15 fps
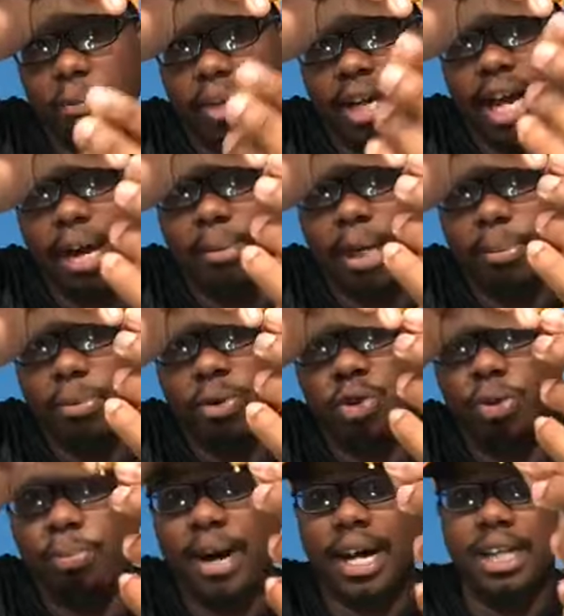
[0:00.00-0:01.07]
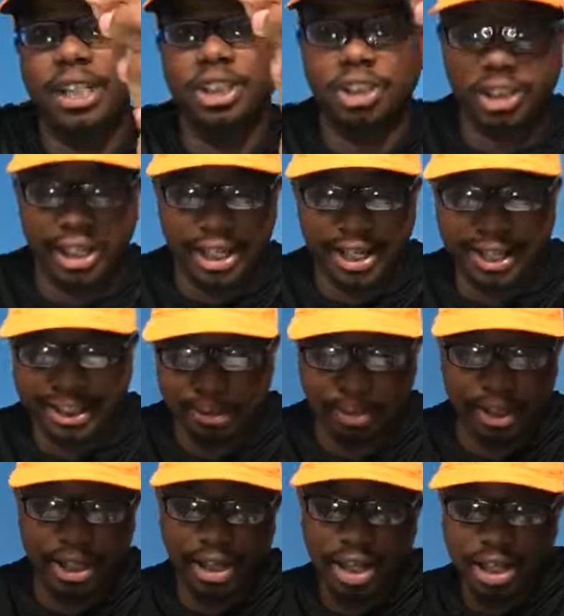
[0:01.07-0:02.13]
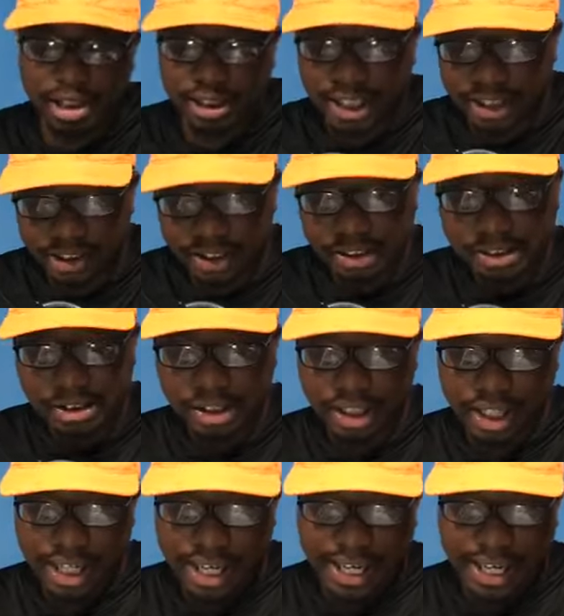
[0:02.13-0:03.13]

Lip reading: we have people who buy these jigs beginning of the season,